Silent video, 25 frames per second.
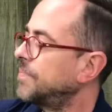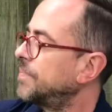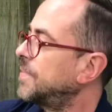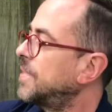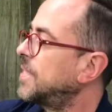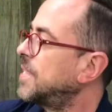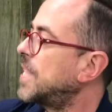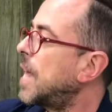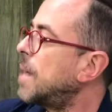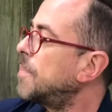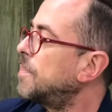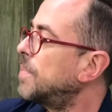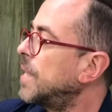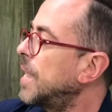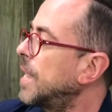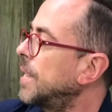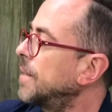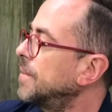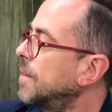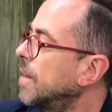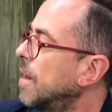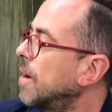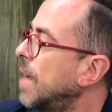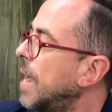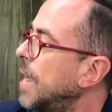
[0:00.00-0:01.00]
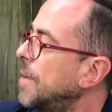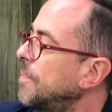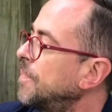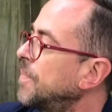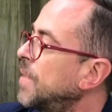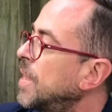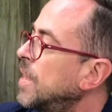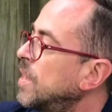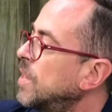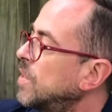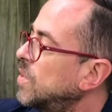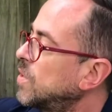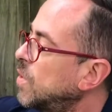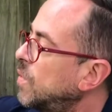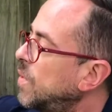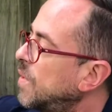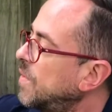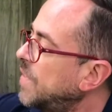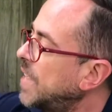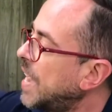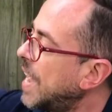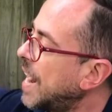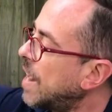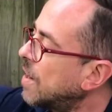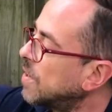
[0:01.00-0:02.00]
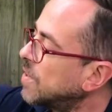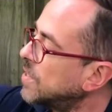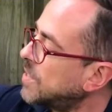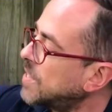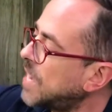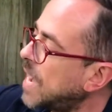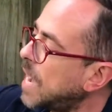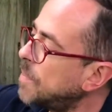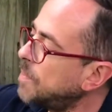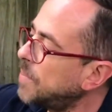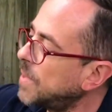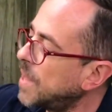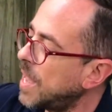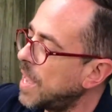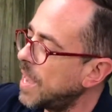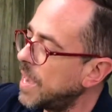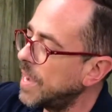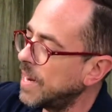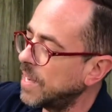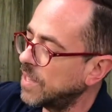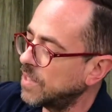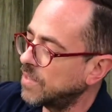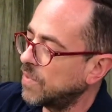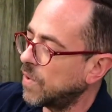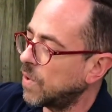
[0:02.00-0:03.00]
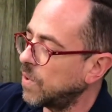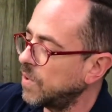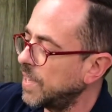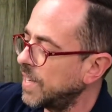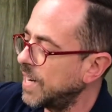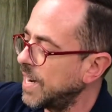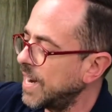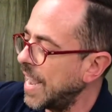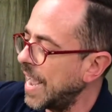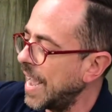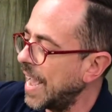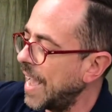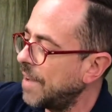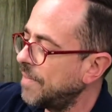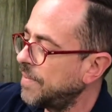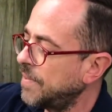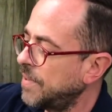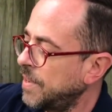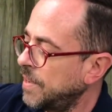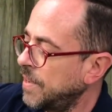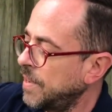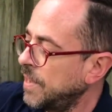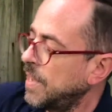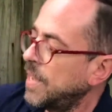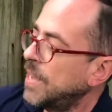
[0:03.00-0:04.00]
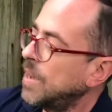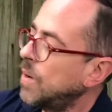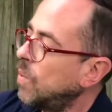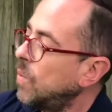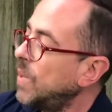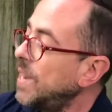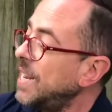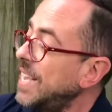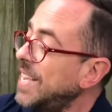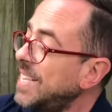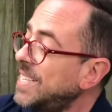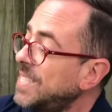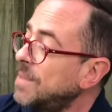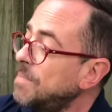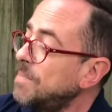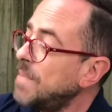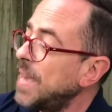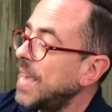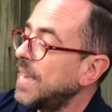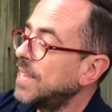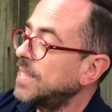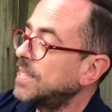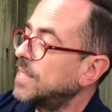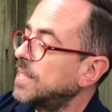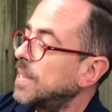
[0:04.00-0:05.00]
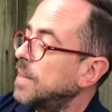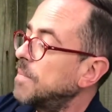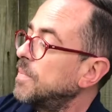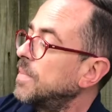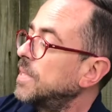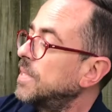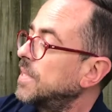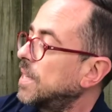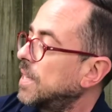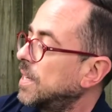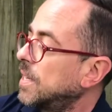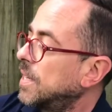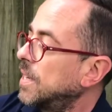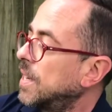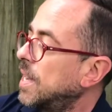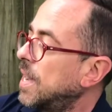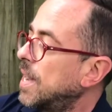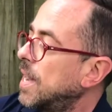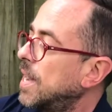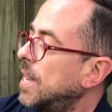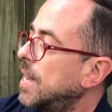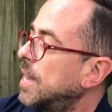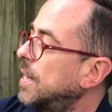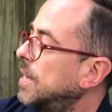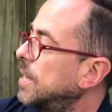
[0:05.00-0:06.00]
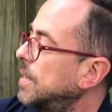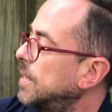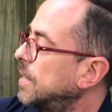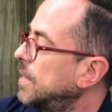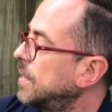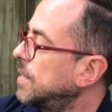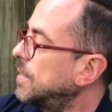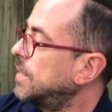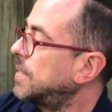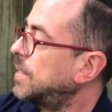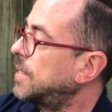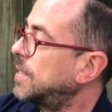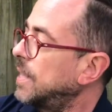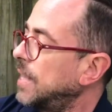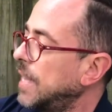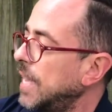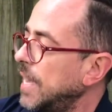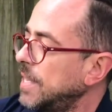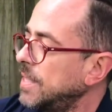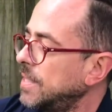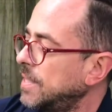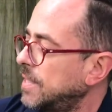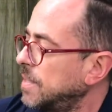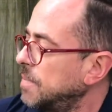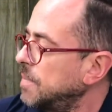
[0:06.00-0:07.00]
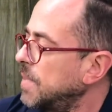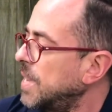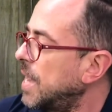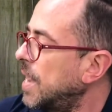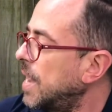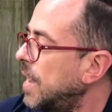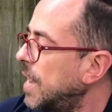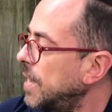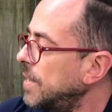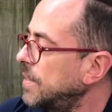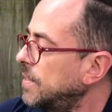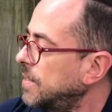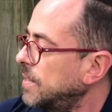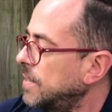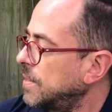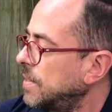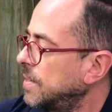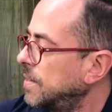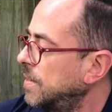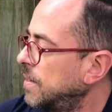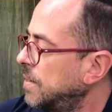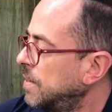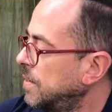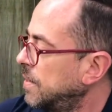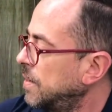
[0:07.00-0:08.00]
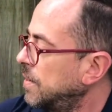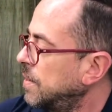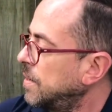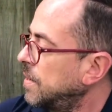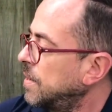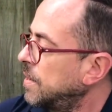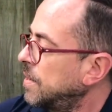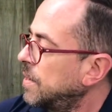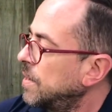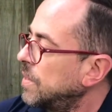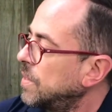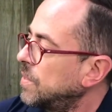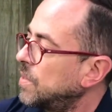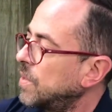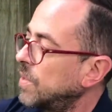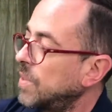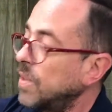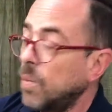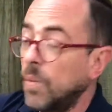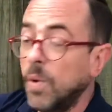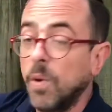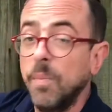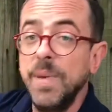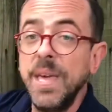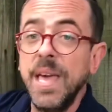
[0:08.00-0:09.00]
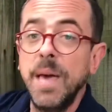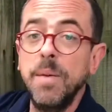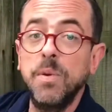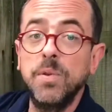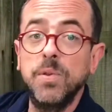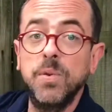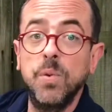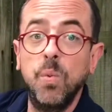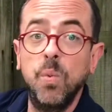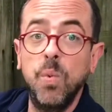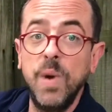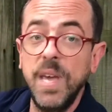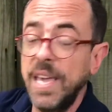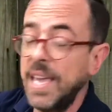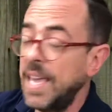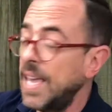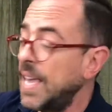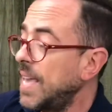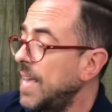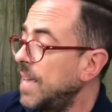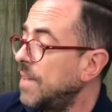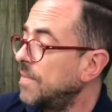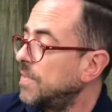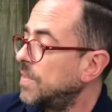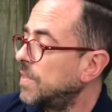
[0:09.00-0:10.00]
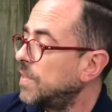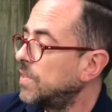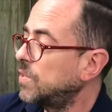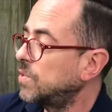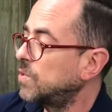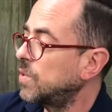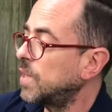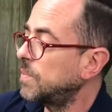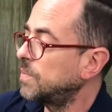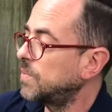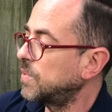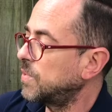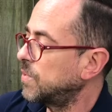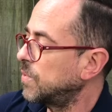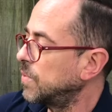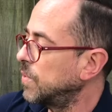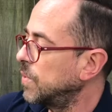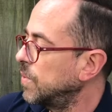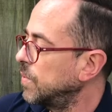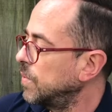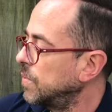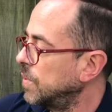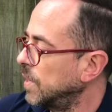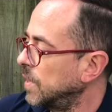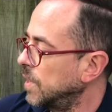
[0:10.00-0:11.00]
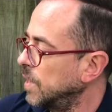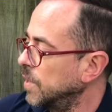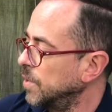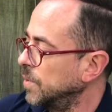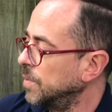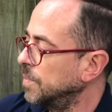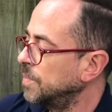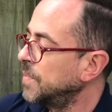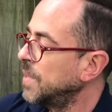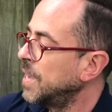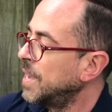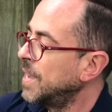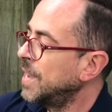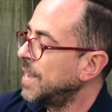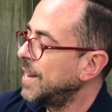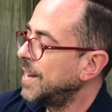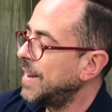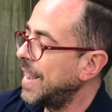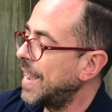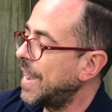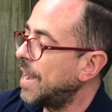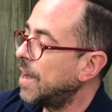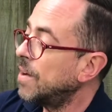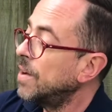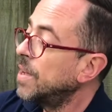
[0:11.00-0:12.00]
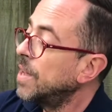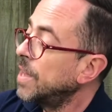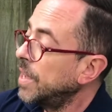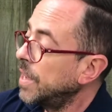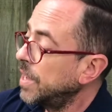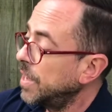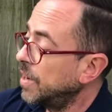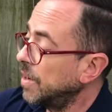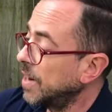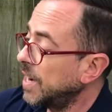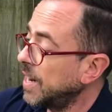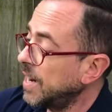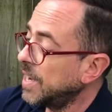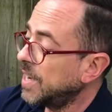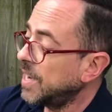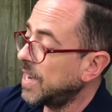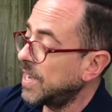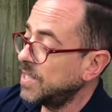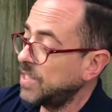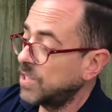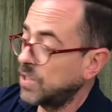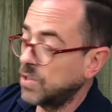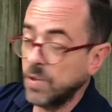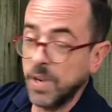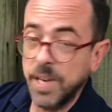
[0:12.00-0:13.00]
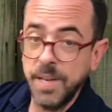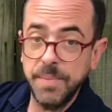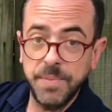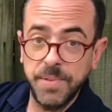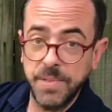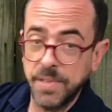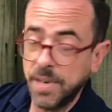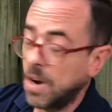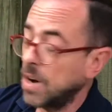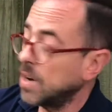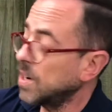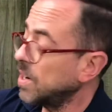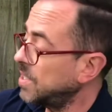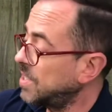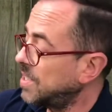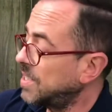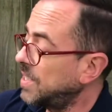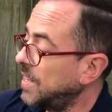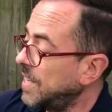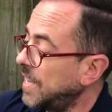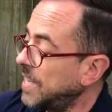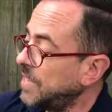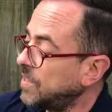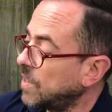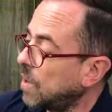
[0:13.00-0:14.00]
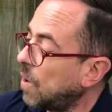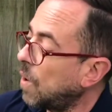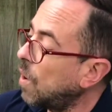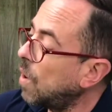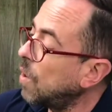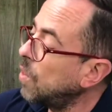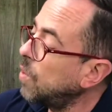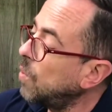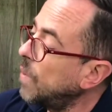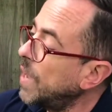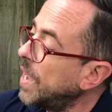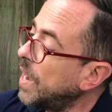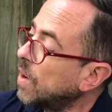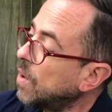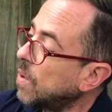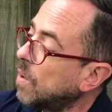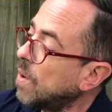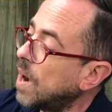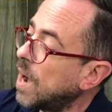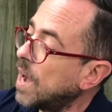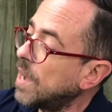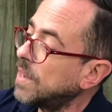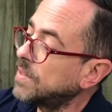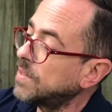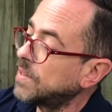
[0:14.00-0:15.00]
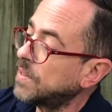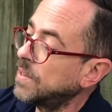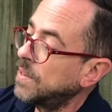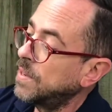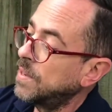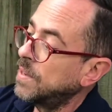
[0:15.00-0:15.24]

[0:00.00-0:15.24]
line. All right, so we've got our stop line, it's folded in half. We need to make some slits, some cuts, so that we'll be able to weave the strips through the loom. Now, you're gonna cut strips or slits all the way across